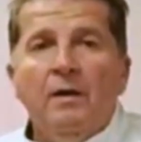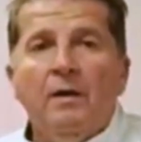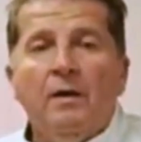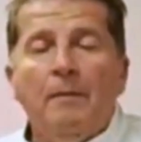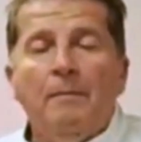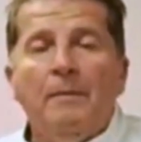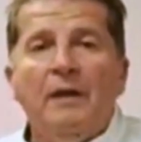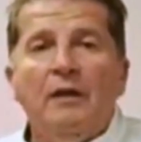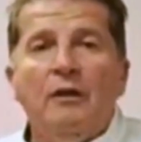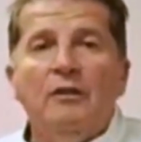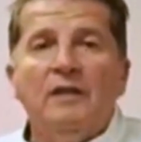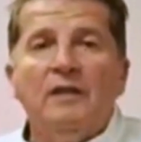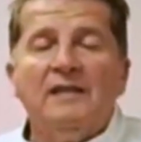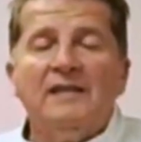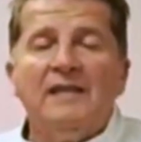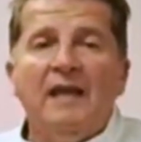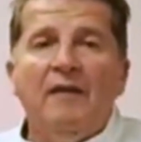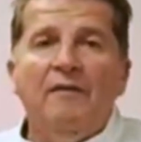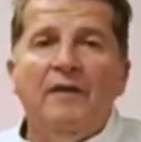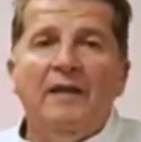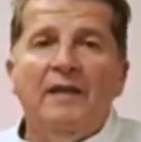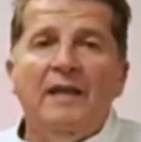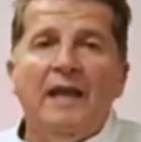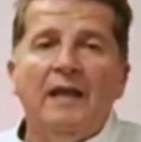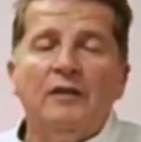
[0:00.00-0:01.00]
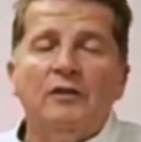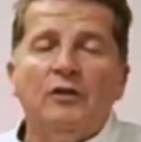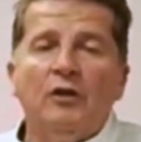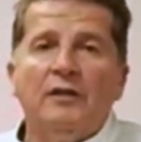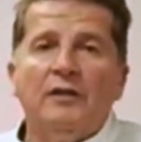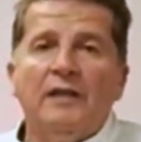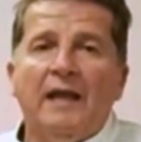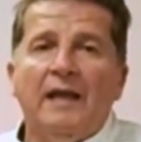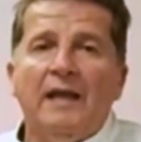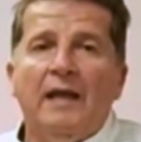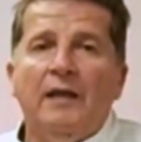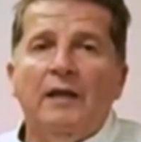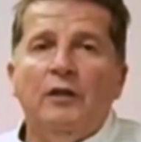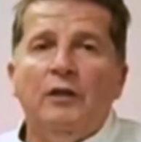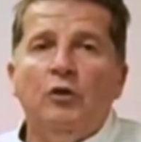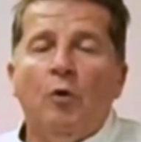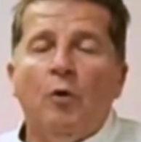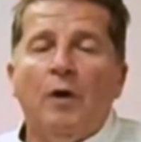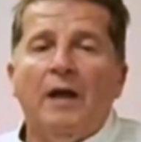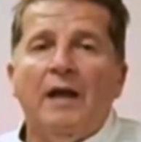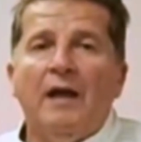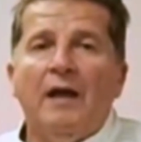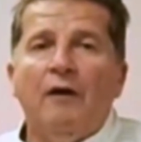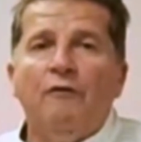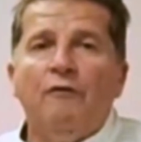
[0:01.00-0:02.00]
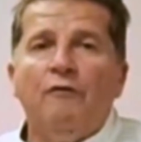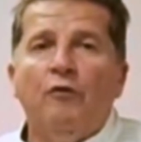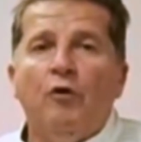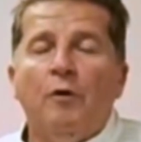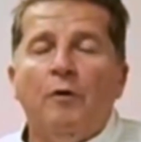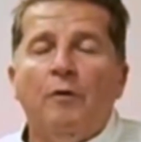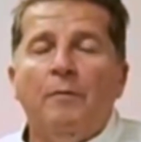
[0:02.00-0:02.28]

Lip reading: Because the 7 days are taken into account for...